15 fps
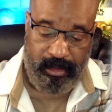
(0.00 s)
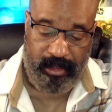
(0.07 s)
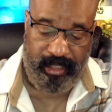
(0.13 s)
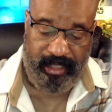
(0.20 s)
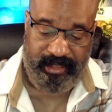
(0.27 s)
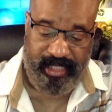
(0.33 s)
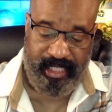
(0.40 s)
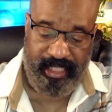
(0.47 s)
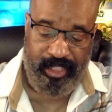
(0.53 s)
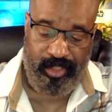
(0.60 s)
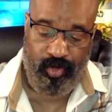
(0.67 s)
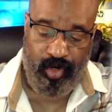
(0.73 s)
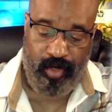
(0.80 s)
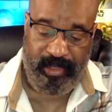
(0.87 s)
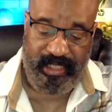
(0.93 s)
and said he
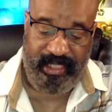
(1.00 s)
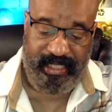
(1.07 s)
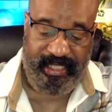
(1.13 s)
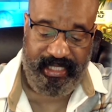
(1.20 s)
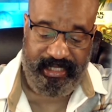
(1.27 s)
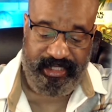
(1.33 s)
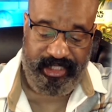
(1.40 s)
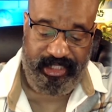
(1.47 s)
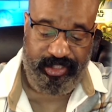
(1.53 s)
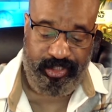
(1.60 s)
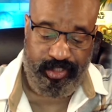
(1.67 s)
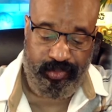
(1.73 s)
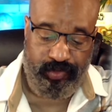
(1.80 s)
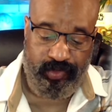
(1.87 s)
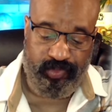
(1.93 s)
normally gets his
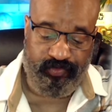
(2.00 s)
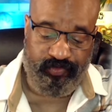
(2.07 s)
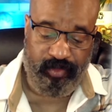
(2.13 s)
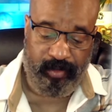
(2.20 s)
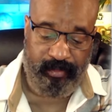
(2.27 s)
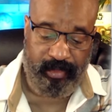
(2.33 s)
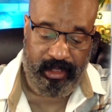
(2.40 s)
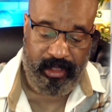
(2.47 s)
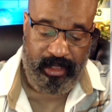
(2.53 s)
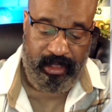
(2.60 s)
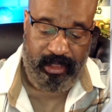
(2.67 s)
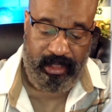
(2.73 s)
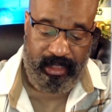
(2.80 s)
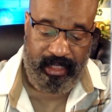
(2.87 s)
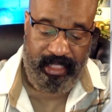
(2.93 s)
news from
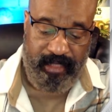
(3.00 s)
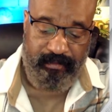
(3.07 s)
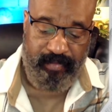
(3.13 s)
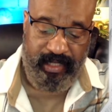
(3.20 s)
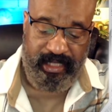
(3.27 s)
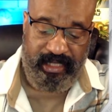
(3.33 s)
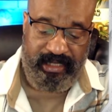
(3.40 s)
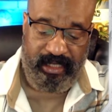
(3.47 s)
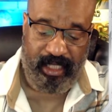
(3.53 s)
New